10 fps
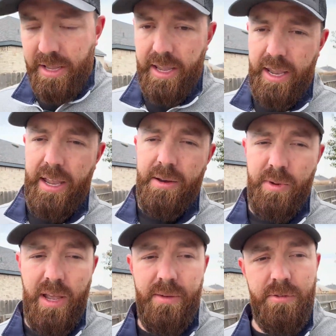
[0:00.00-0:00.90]
and
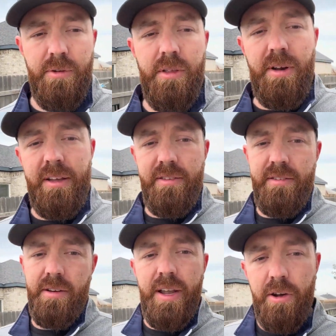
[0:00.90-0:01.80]
we have 2 other
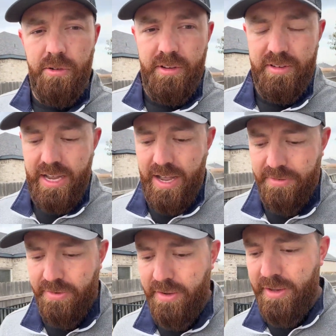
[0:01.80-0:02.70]
licensed irrigators on
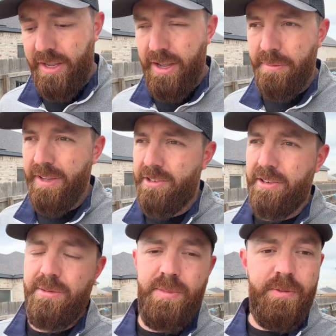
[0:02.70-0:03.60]
staff. It's
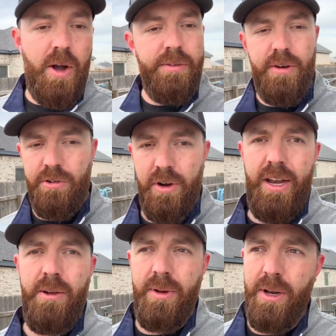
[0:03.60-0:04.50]
just, we've gone through the
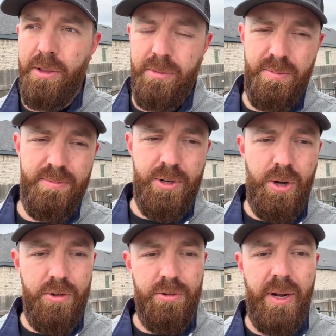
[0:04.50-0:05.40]
training. We know the
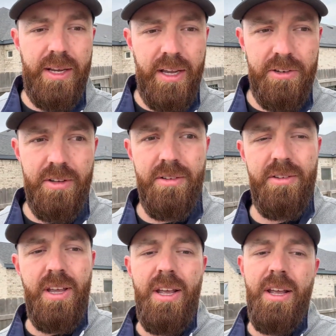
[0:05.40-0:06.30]
codes, the regulations.